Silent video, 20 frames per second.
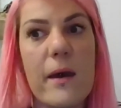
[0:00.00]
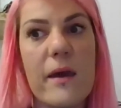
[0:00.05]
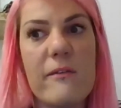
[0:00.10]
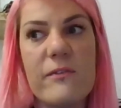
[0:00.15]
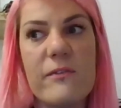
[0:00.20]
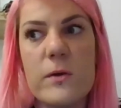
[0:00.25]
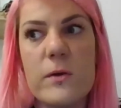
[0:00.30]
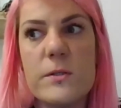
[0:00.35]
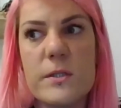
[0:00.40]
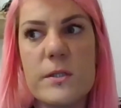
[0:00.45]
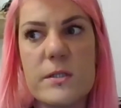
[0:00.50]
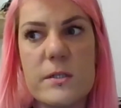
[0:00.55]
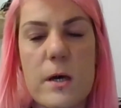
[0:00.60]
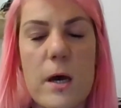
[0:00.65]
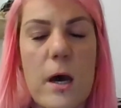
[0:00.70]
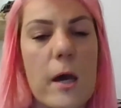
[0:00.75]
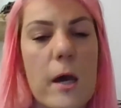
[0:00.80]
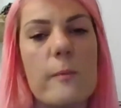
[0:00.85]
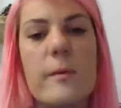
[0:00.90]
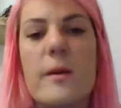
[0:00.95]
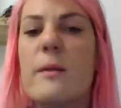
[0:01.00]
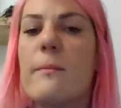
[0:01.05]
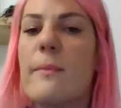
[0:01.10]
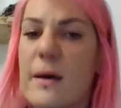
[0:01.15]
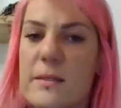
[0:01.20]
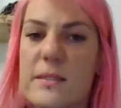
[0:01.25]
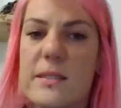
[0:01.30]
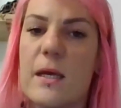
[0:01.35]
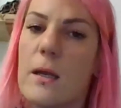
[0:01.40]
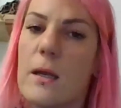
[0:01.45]
if you just are open
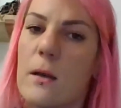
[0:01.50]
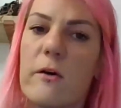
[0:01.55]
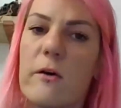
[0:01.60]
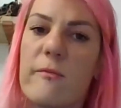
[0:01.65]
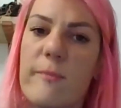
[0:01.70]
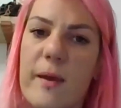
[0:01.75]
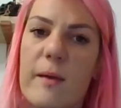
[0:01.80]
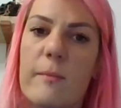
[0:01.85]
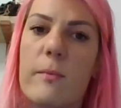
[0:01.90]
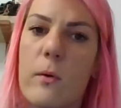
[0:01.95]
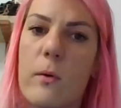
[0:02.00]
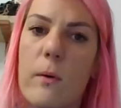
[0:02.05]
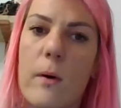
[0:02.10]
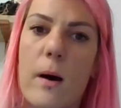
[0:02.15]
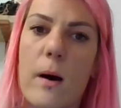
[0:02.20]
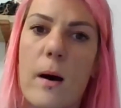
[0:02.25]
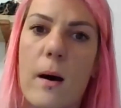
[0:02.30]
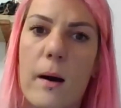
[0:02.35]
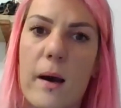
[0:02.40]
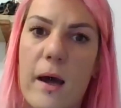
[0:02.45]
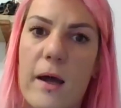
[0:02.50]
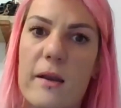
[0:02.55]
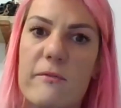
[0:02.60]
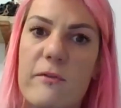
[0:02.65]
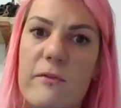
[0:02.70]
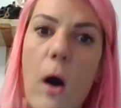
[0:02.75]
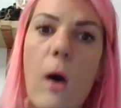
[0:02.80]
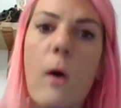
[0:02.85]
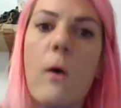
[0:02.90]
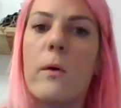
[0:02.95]
about it, a lot of people are kind
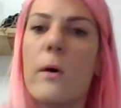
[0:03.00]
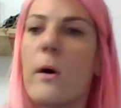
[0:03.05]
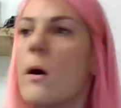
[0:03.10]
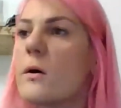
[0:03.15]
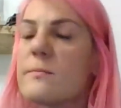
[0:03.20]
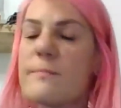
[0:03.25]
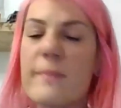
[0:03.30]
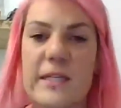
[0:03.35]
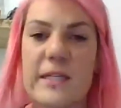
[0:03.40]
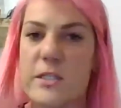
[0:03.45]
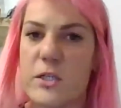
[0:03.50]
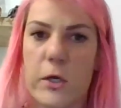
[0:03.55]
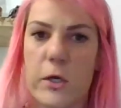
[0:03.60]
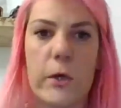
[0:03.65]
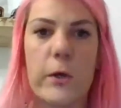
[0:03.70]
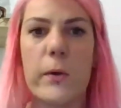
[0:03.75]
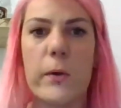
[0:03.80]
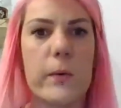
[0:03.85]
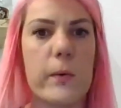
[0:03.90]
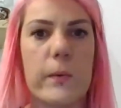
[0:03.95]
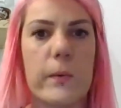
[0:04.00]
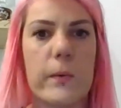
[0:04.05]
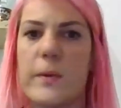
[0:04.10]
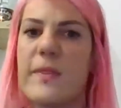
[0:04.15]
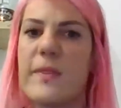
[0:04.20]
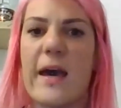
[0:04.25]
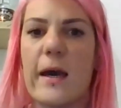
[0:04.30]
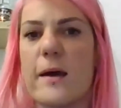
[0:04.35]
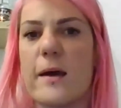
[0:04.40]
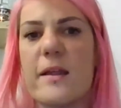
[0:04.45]
of, oh God, me too,
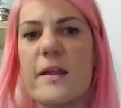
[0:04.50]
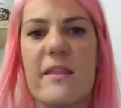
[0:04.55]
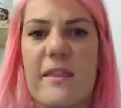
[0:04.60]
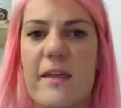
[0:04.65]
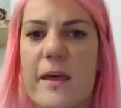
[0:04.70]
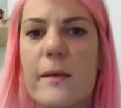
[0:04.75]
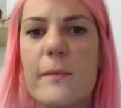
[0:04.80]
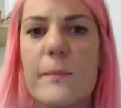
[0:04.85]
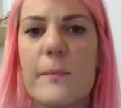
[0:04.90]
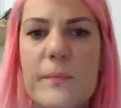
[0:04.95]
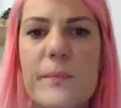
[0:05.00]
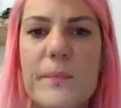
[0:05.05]
that kind of thing.